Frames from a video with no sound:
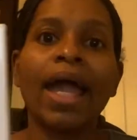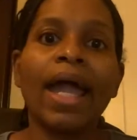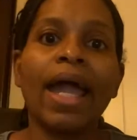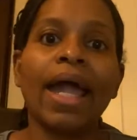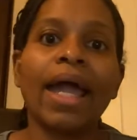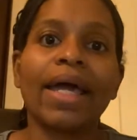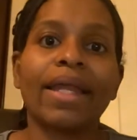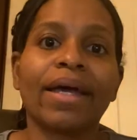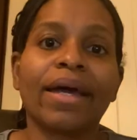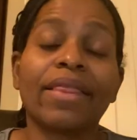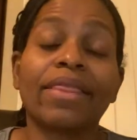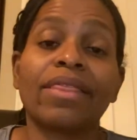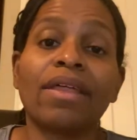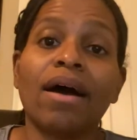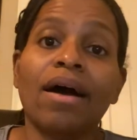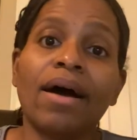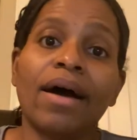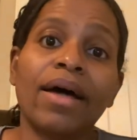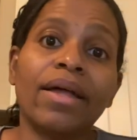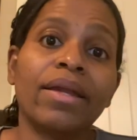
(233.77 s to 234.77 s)
And I
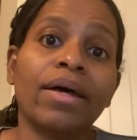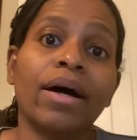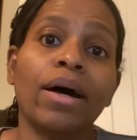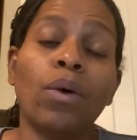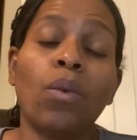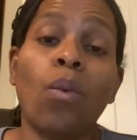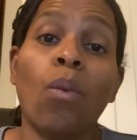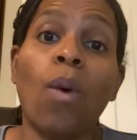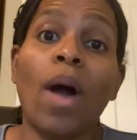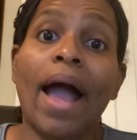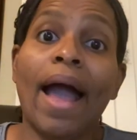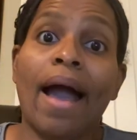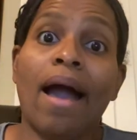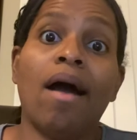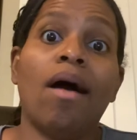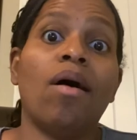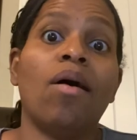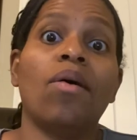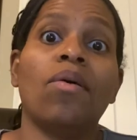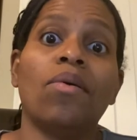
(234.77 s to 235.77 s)
thought,
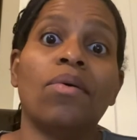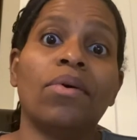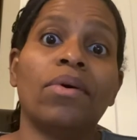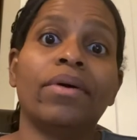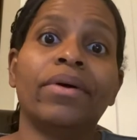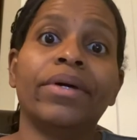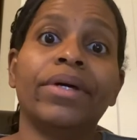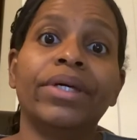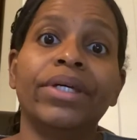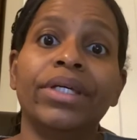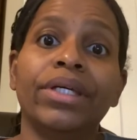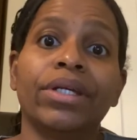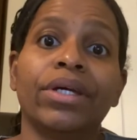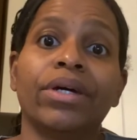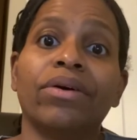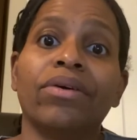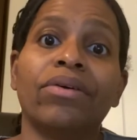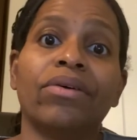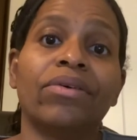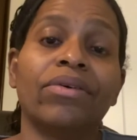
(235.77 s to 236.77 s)
wow,
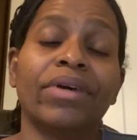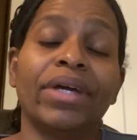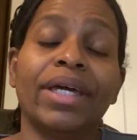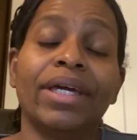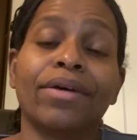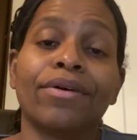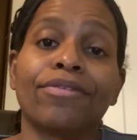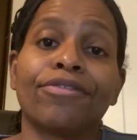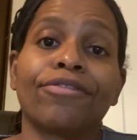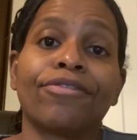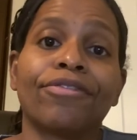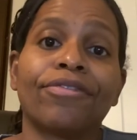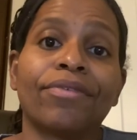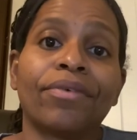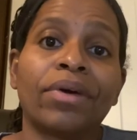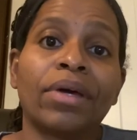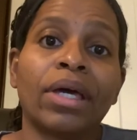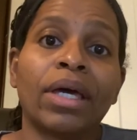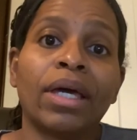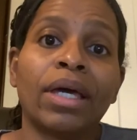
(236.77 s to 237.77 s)
if
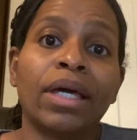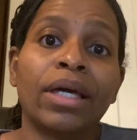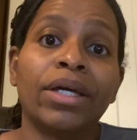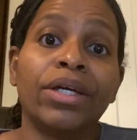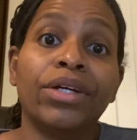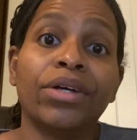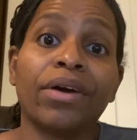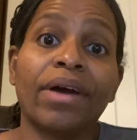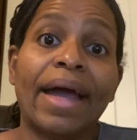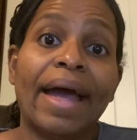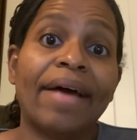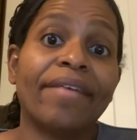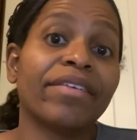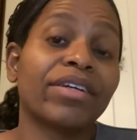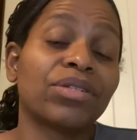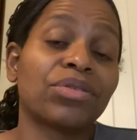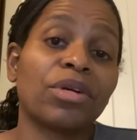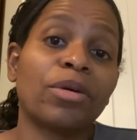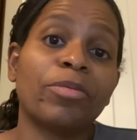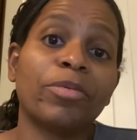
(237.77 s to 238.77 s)
you're
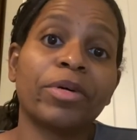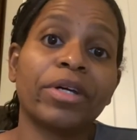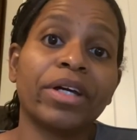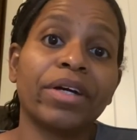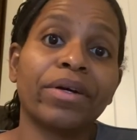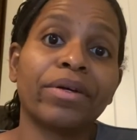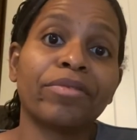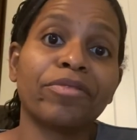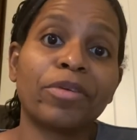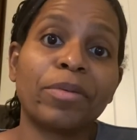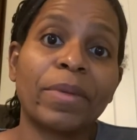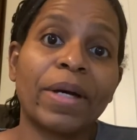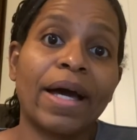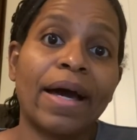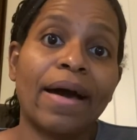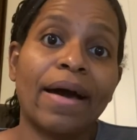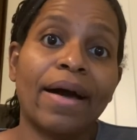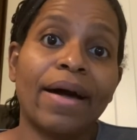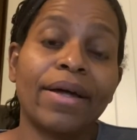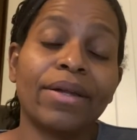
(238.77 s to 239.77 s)
having trouble hearing from
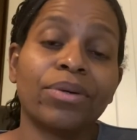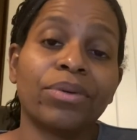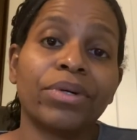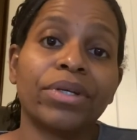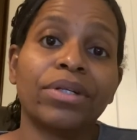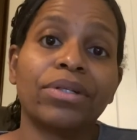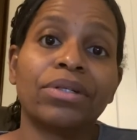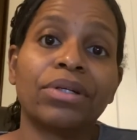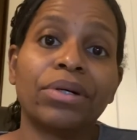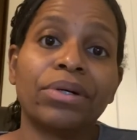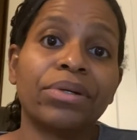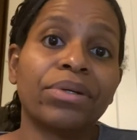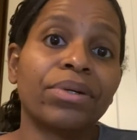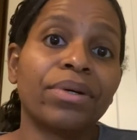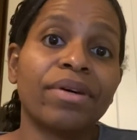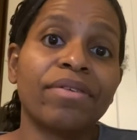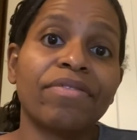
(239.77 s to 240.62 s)
God, or you don't know if